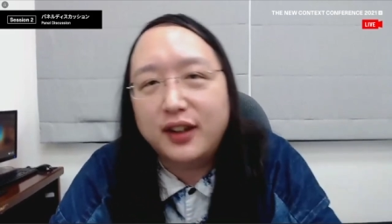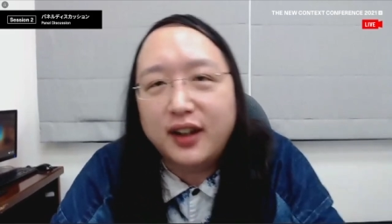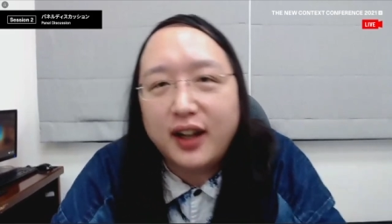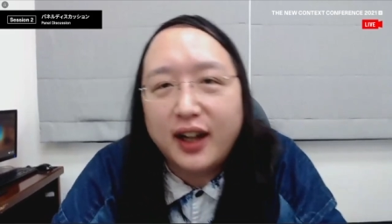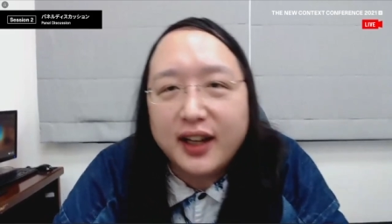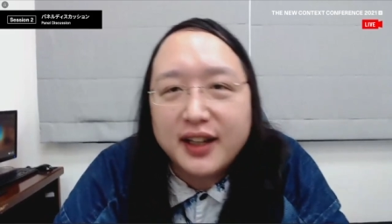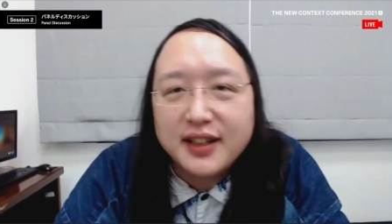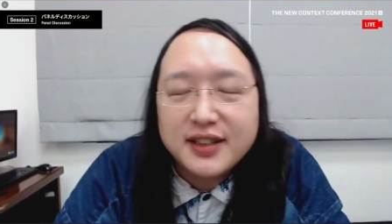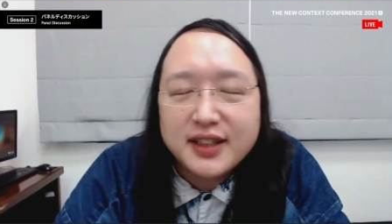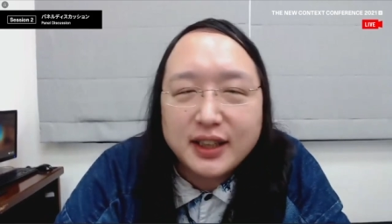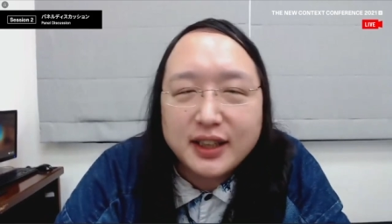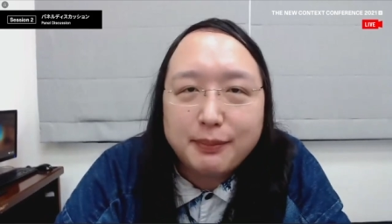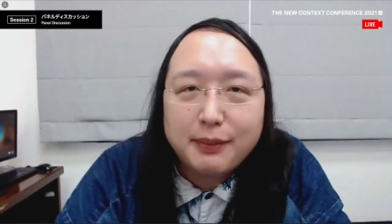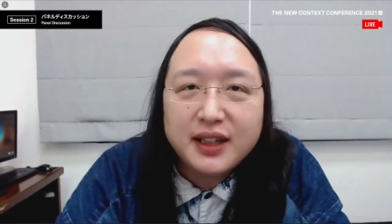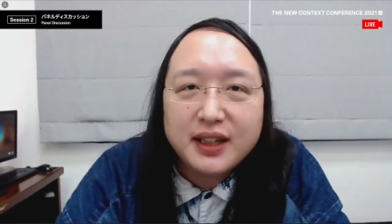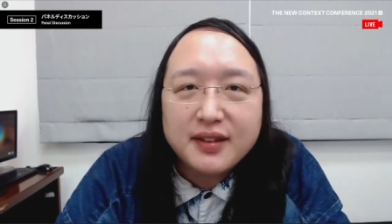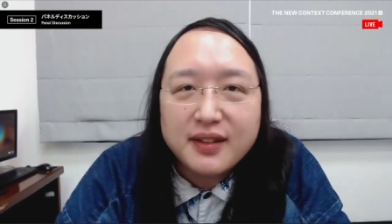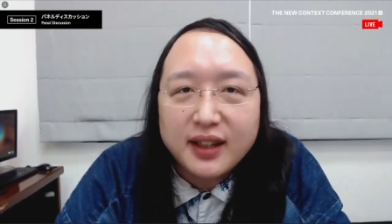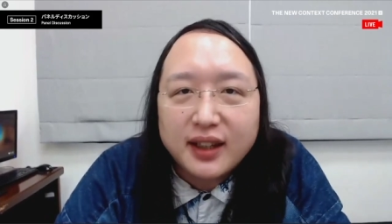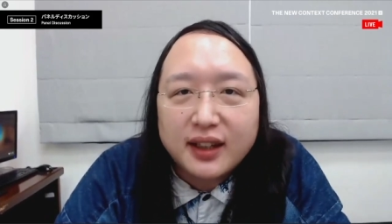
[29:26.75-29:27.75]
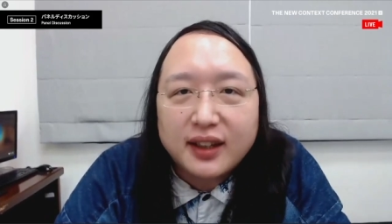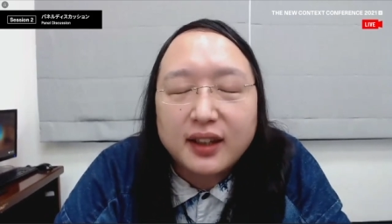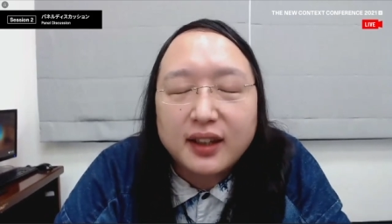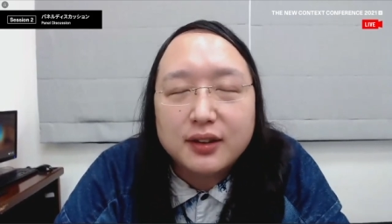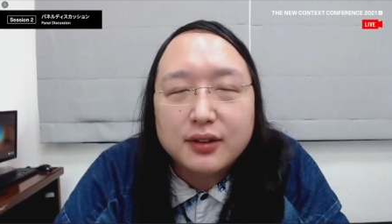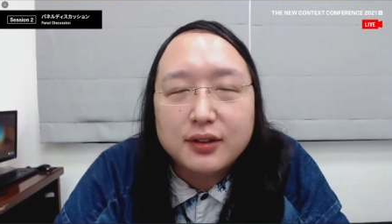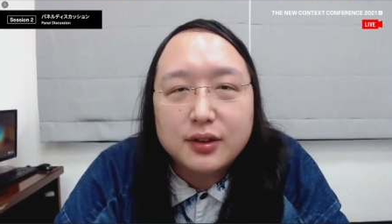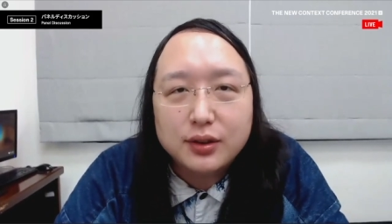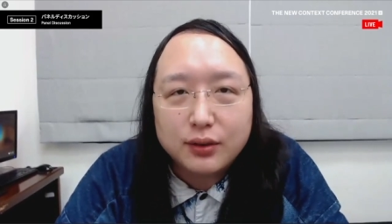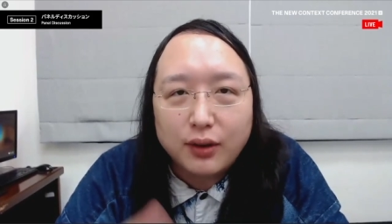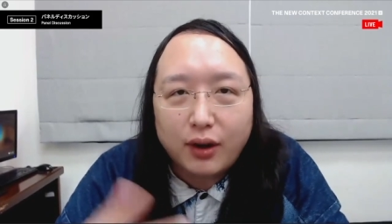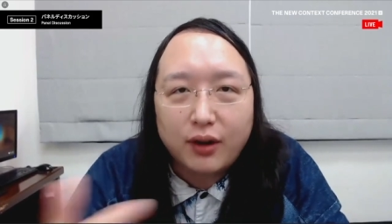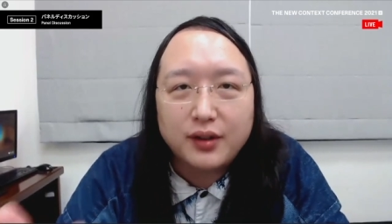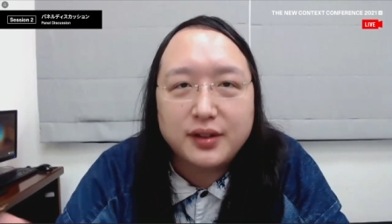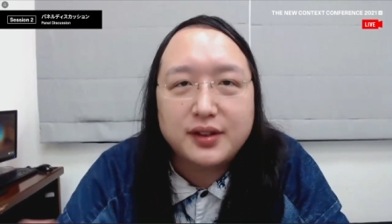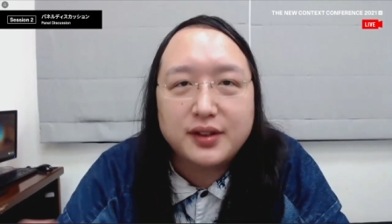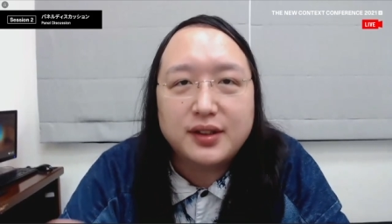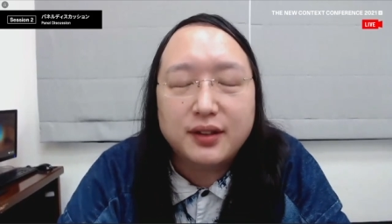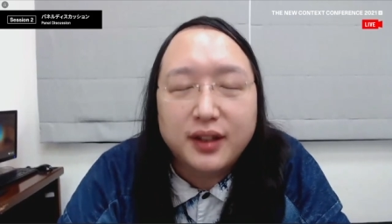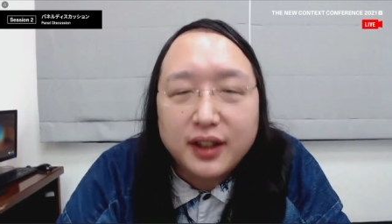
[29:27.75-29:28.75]
IT-based thinking to
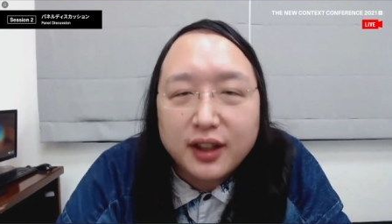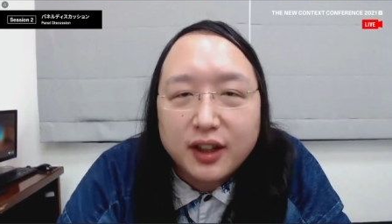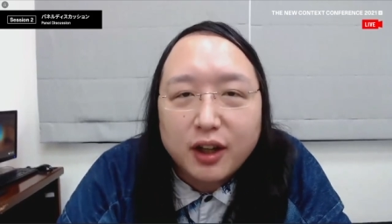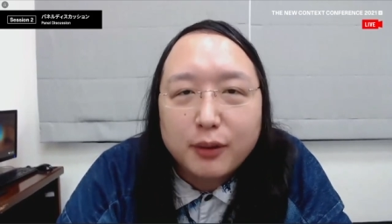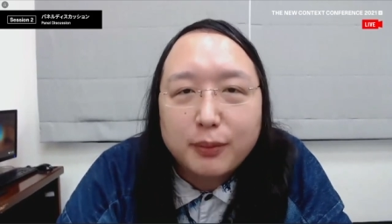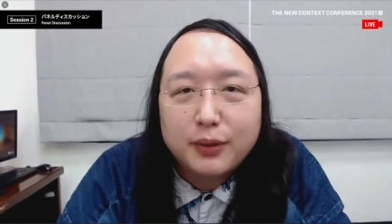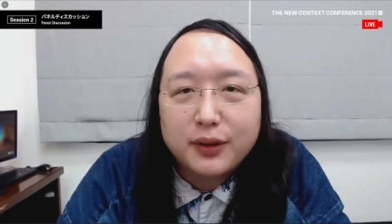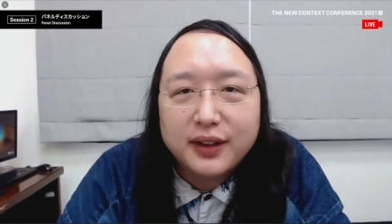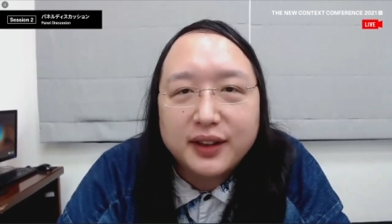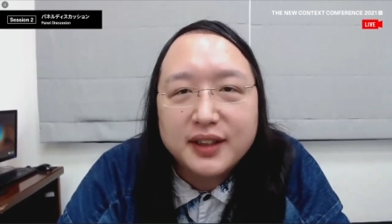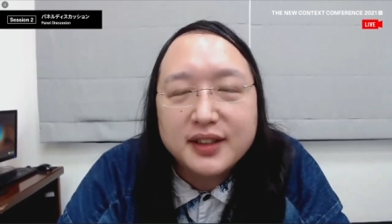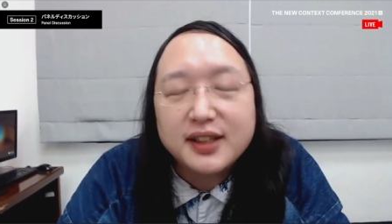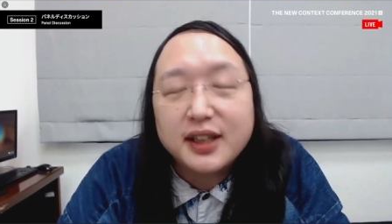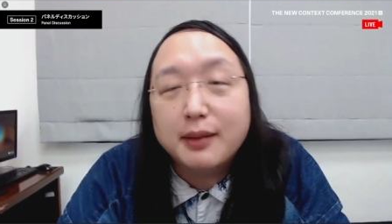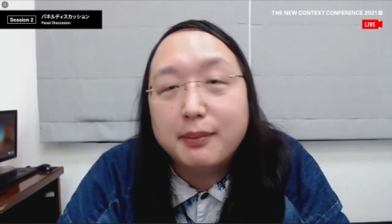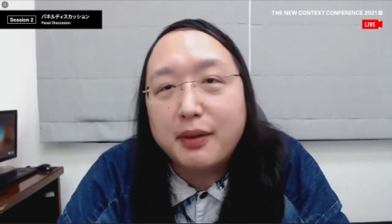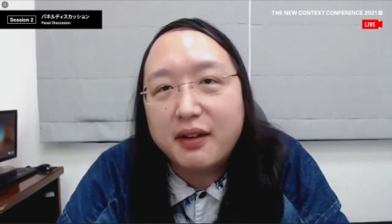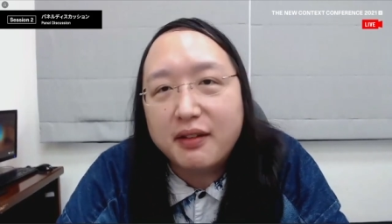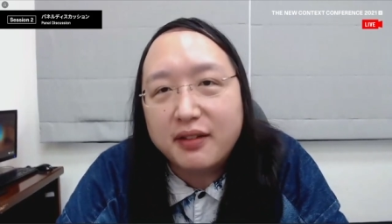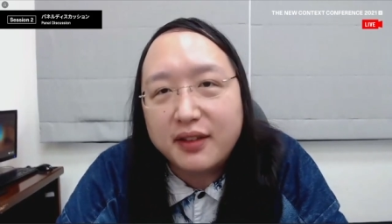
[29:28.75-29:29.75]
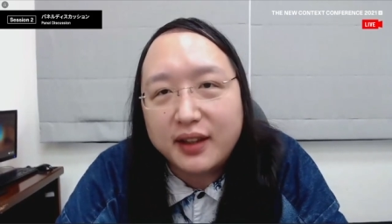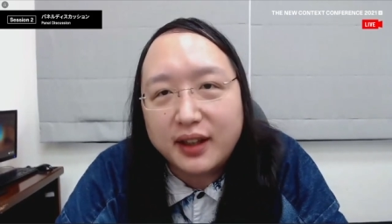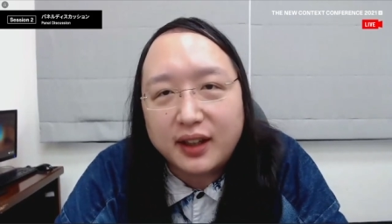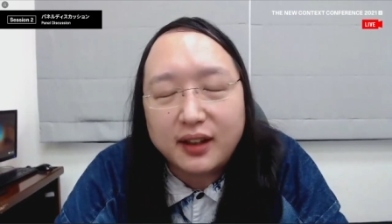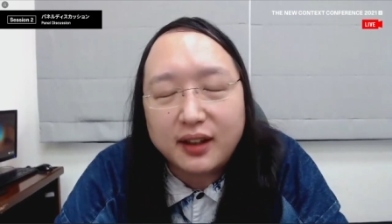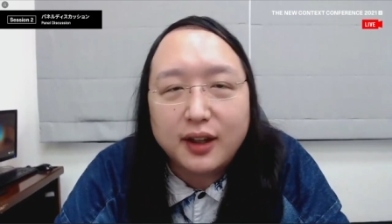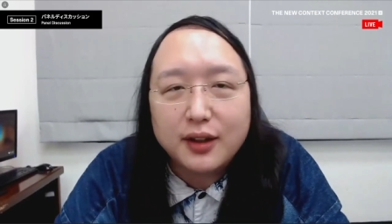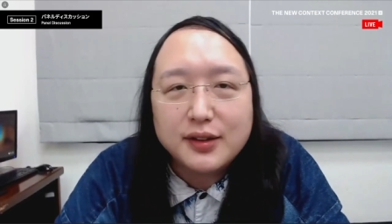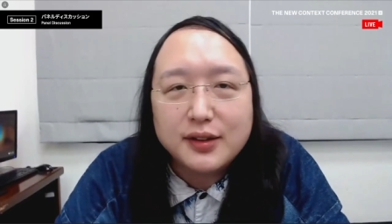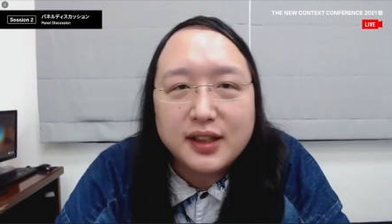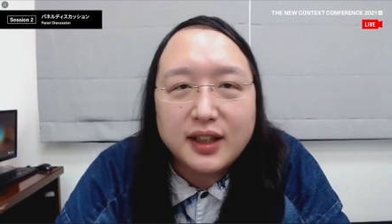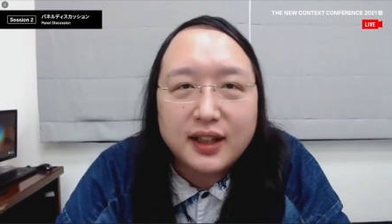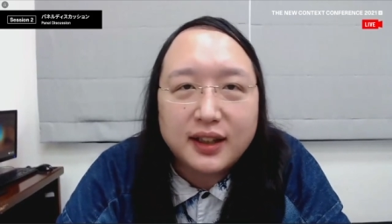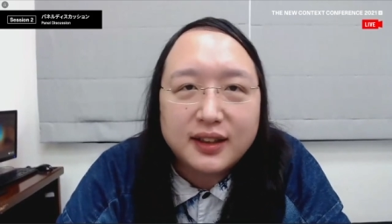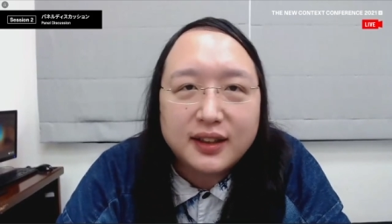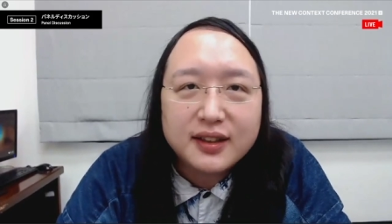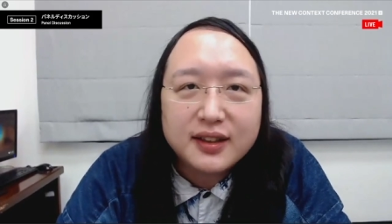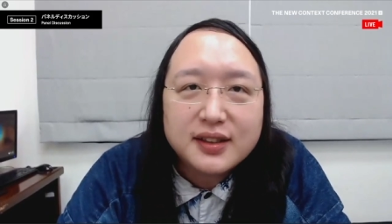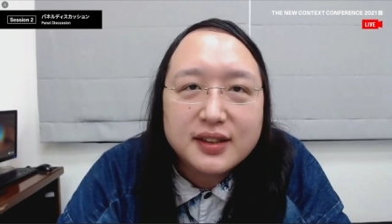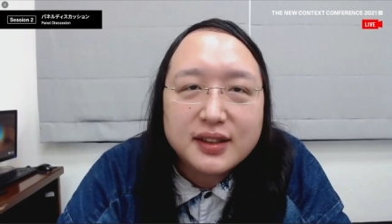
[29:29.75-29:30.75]
also incorporate design-based thinking. It goes like
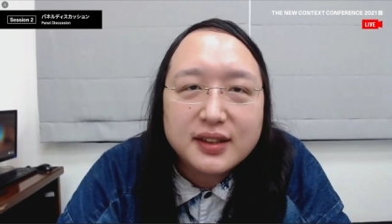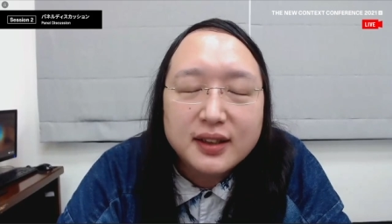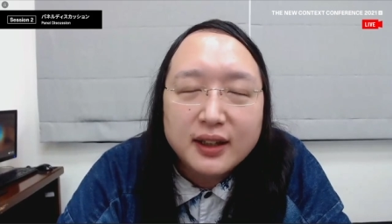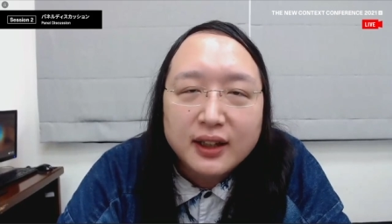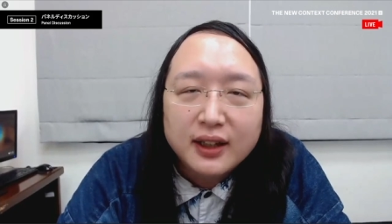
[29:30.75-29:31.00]
this.